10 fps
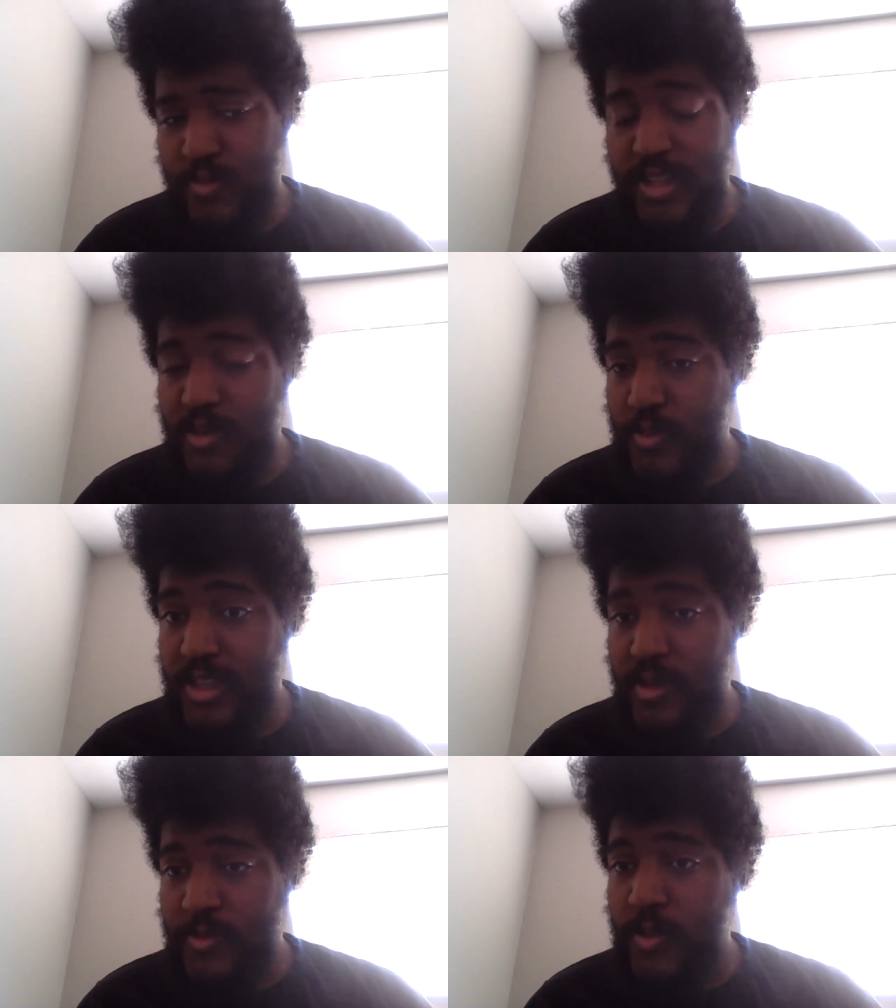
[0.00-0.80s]
We know we
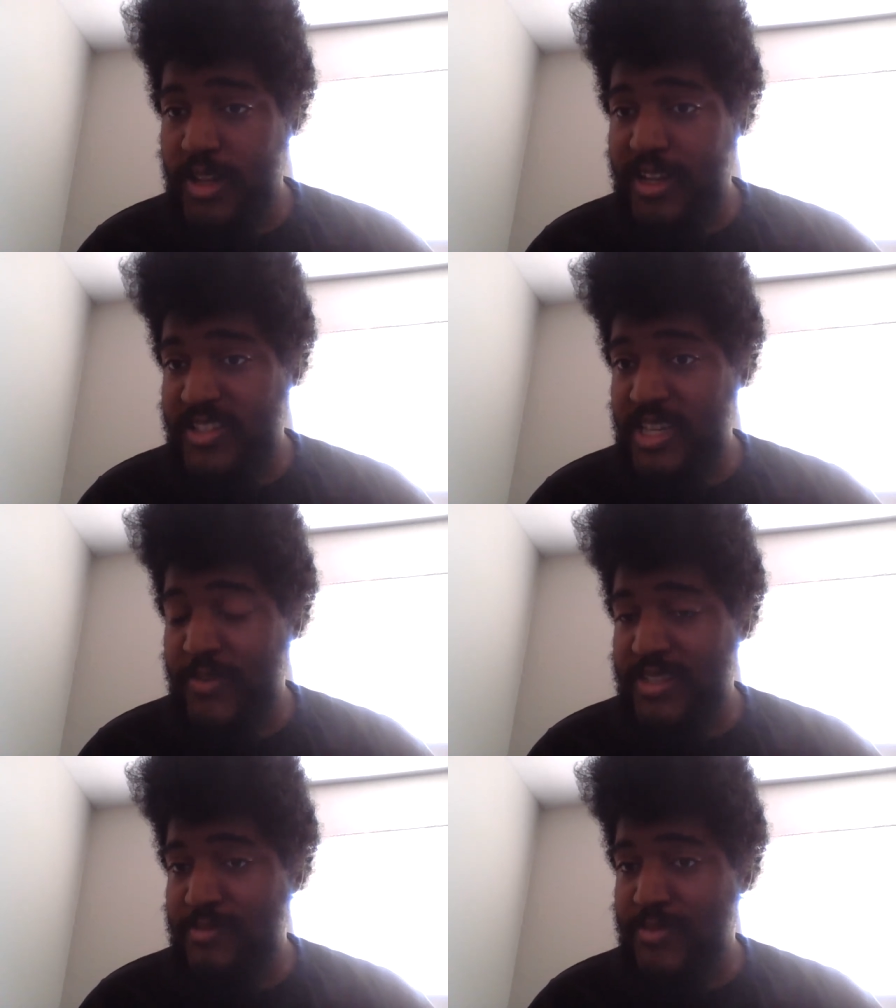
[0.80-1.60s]
know the 49ers
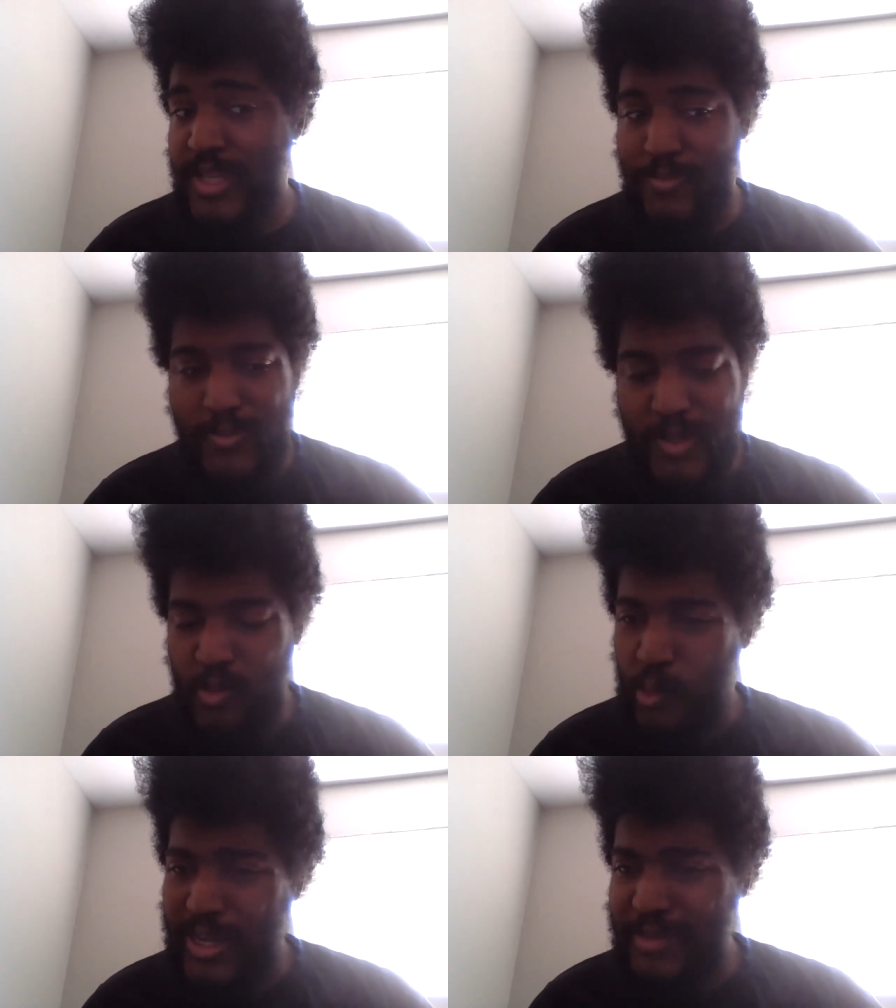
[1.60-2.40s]
defense he played, but the
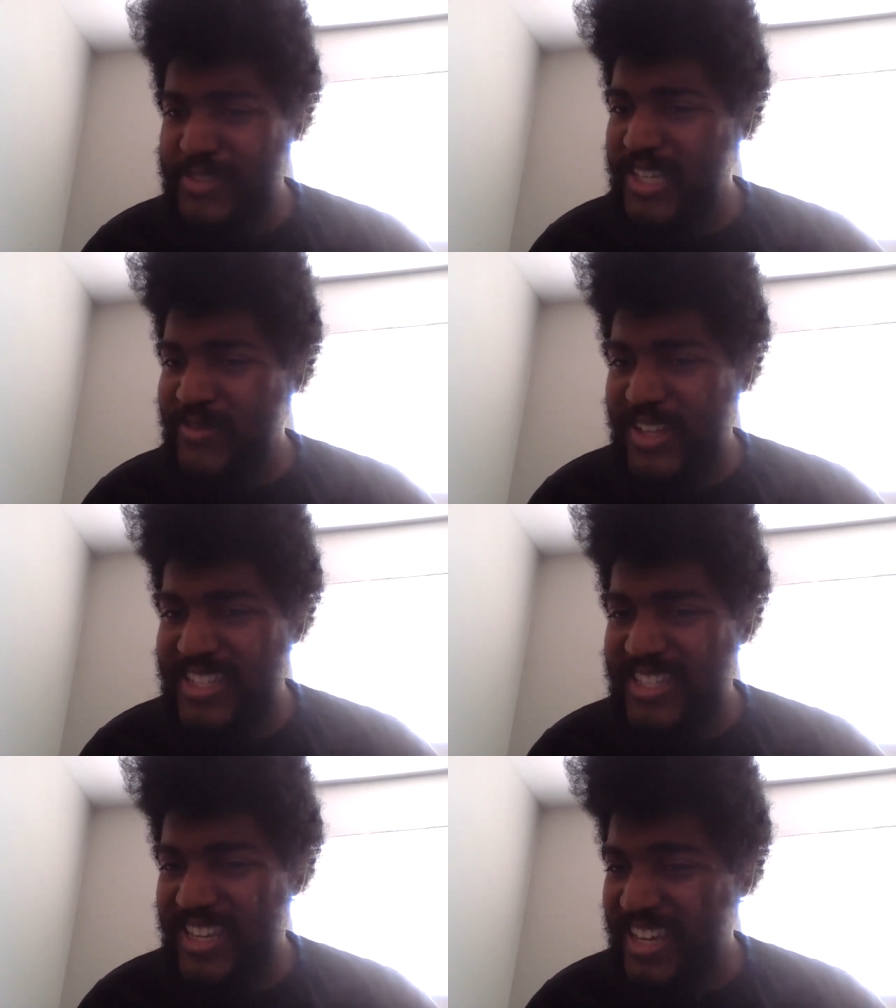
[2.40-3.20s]
Rams
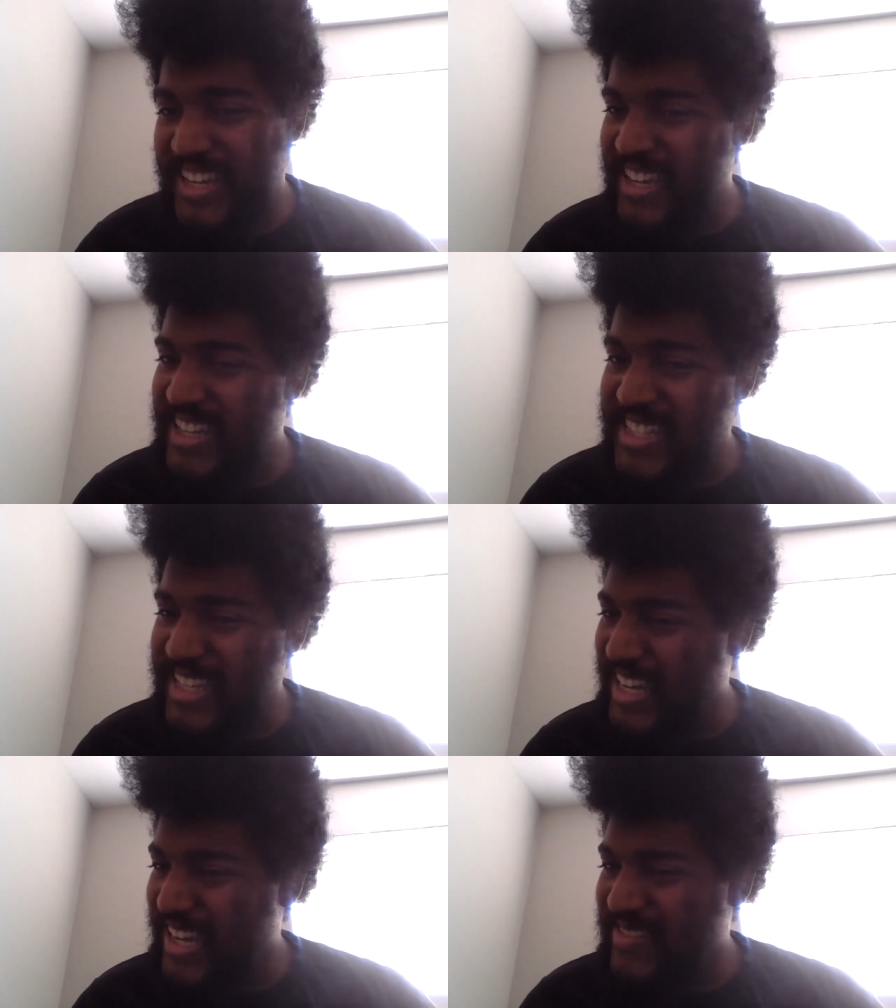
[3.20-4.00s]
defense, again, at
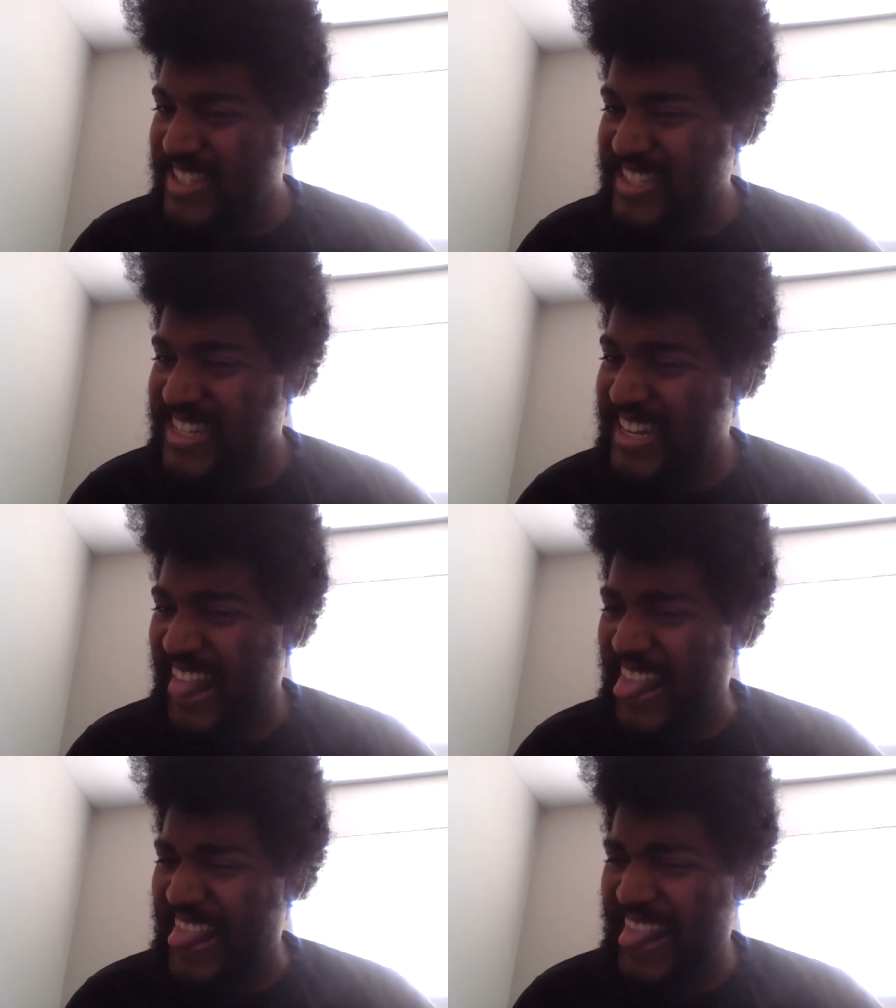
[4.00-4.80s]
times, it's kind
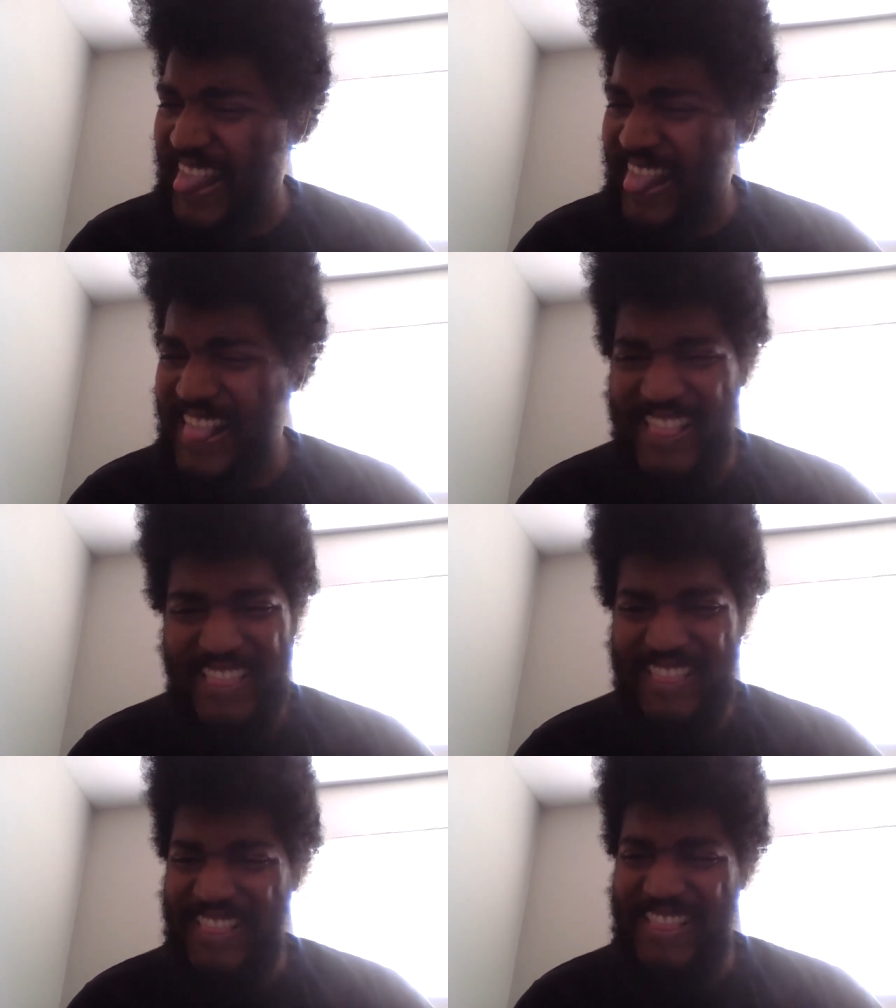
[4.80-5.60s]
of,
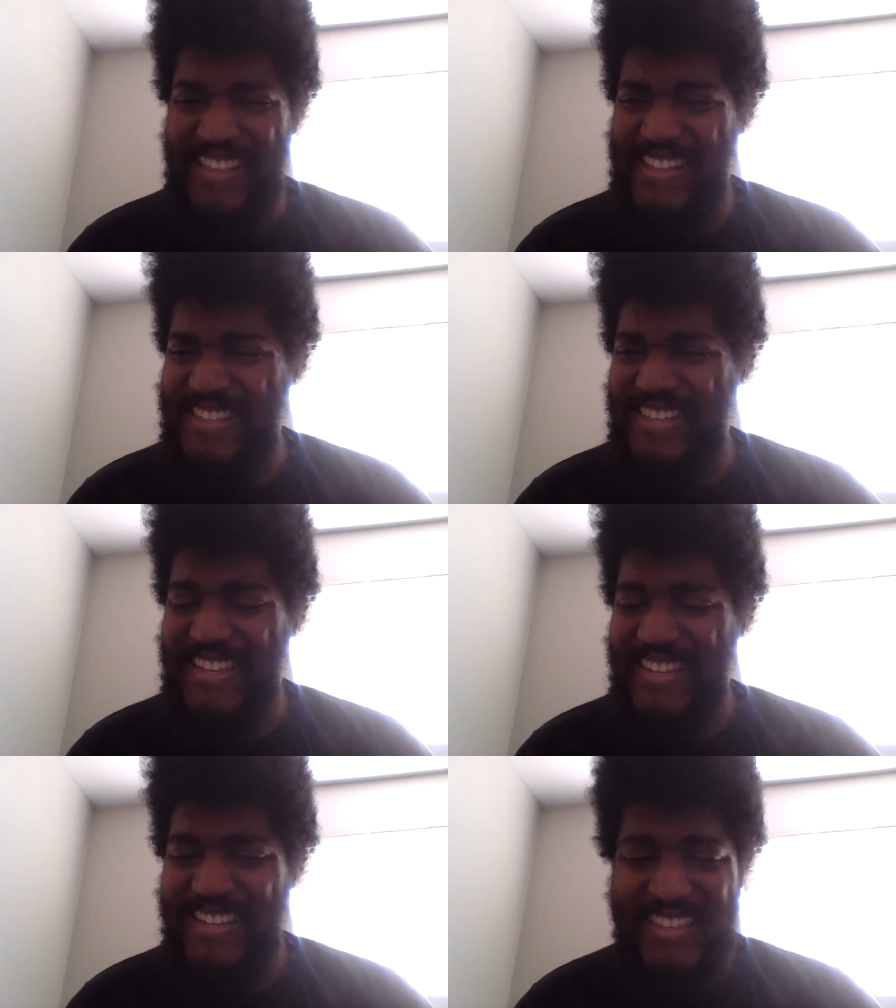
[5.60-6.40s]
uh, uh, that's kind
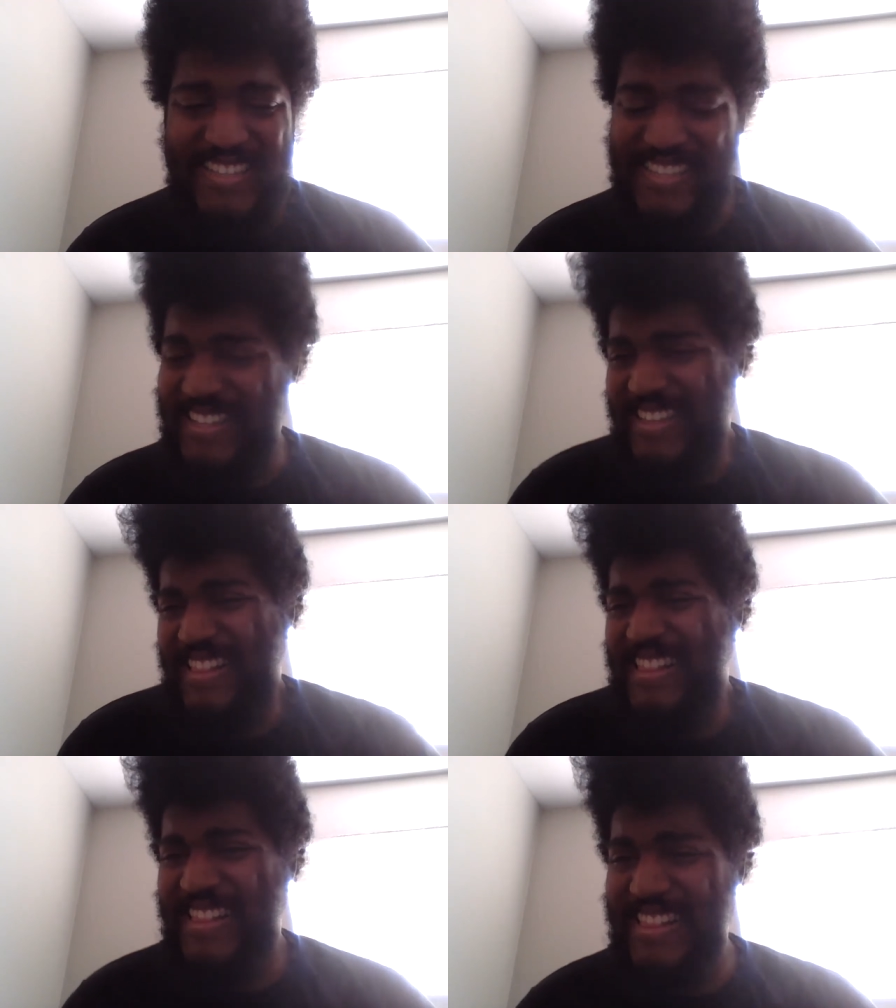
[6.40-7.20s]
of, it's kind
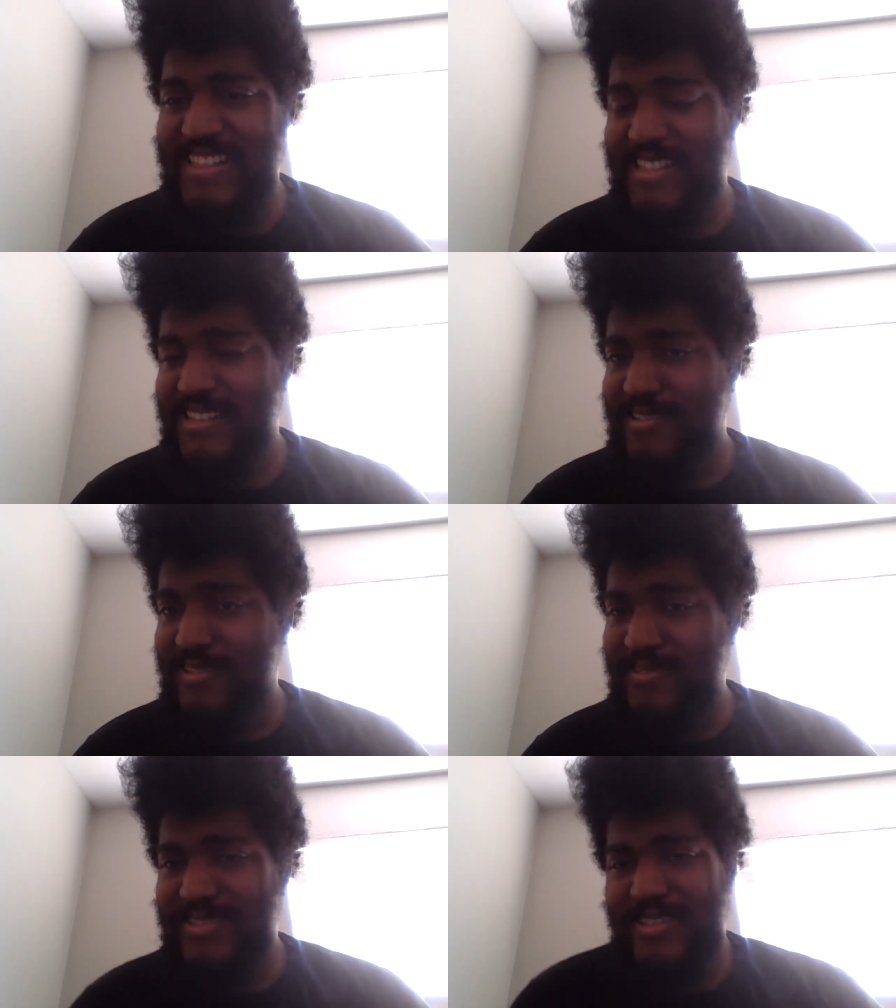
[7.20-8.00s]
of, uh,
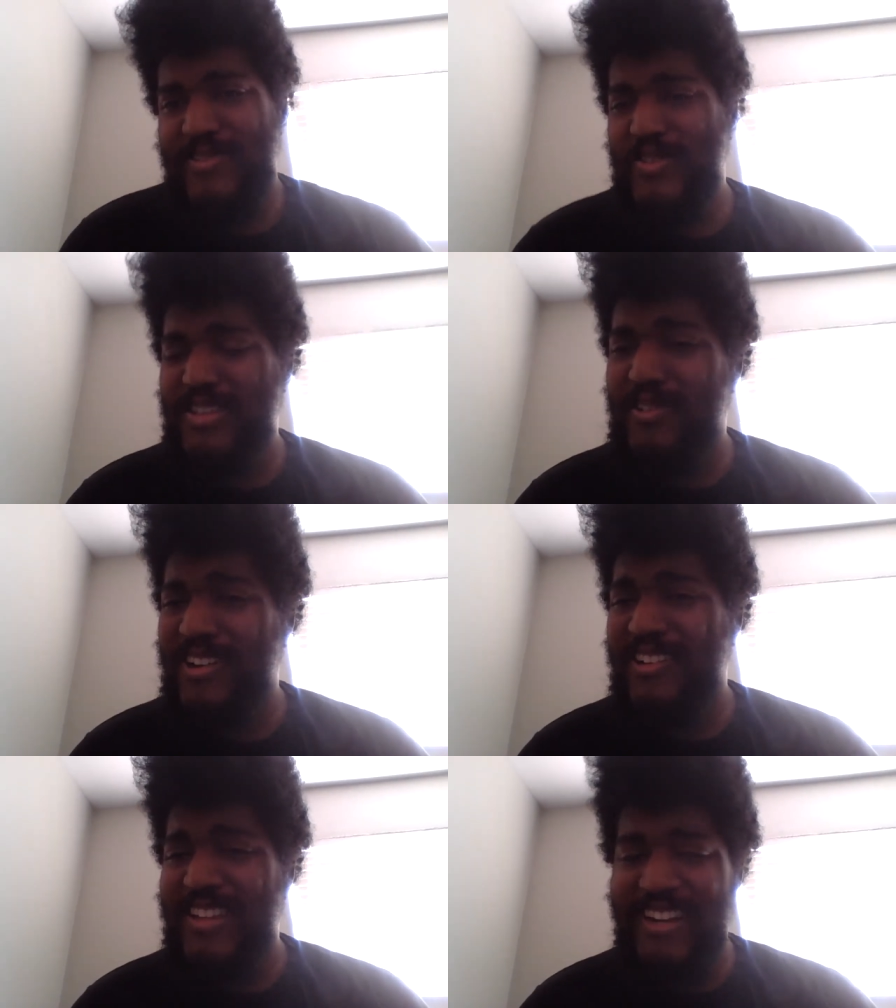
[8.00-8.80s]
what's, what's going
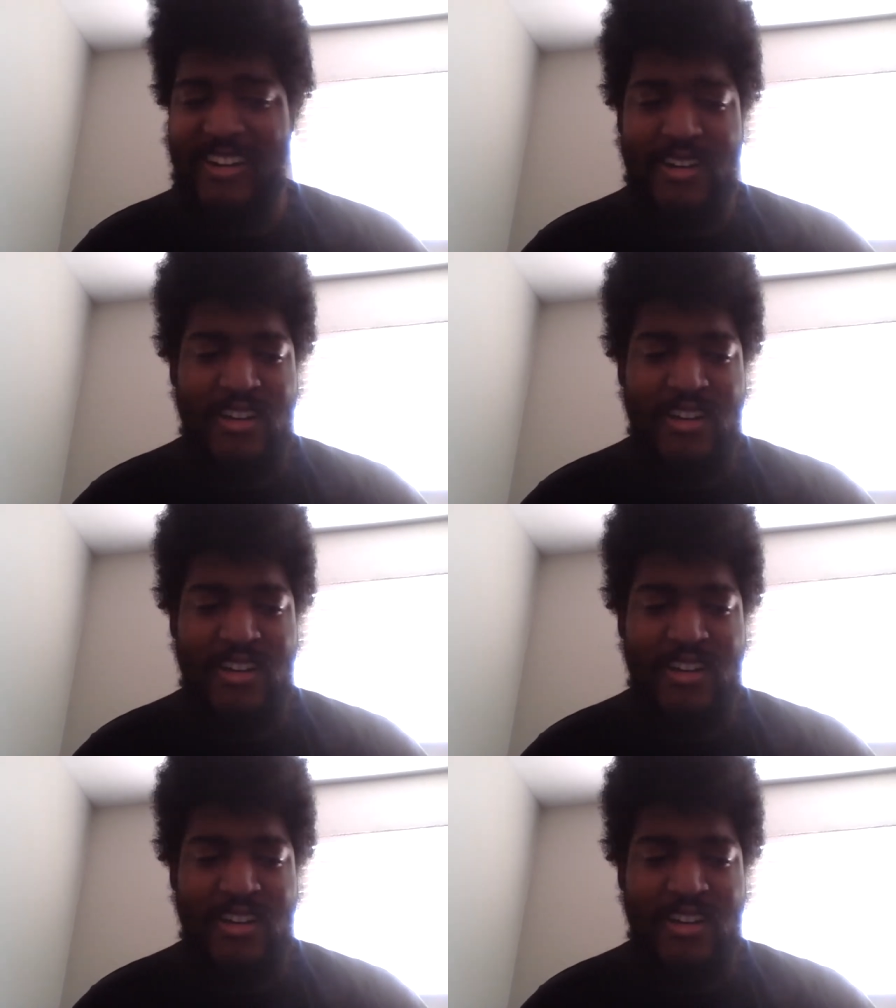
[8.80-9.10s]
on there?